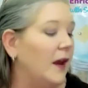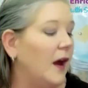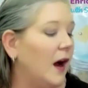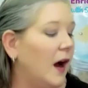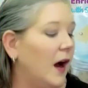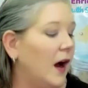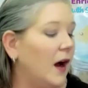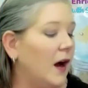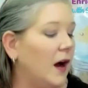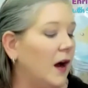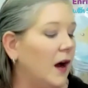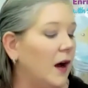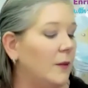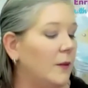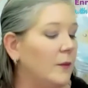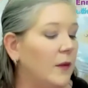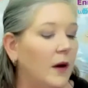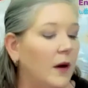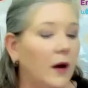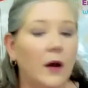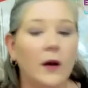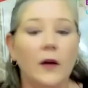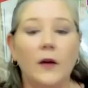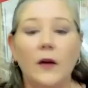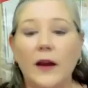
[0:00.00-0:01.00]
All
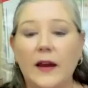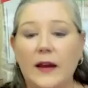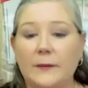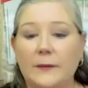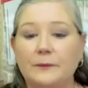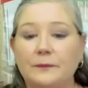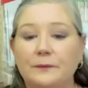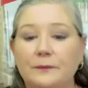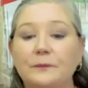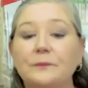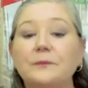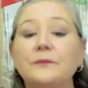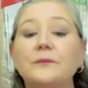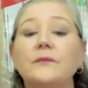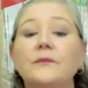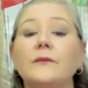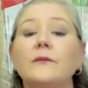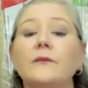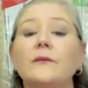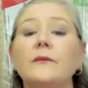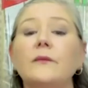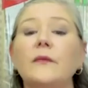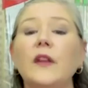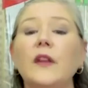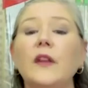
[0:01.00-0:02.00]
right,
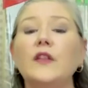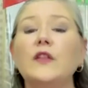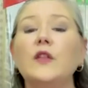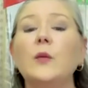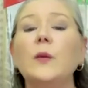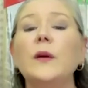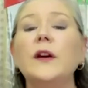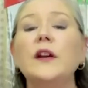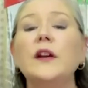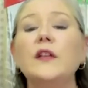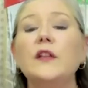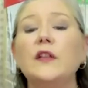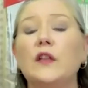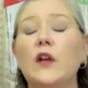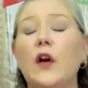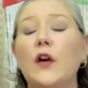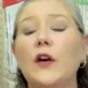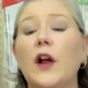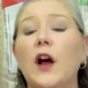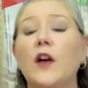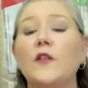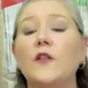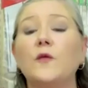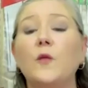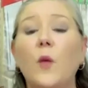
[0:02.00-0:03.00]
so we're gonna start
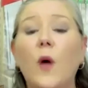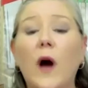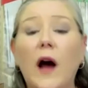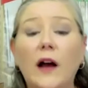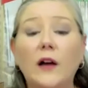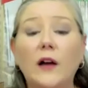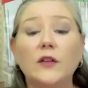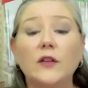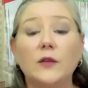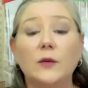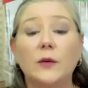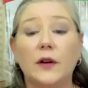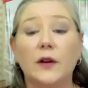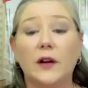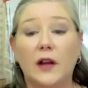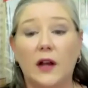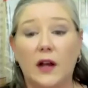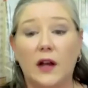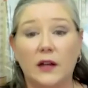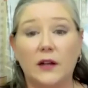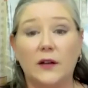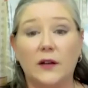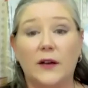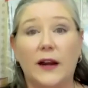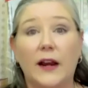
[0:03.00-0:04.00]
off while you are
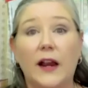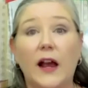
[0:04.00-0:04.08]
coloring.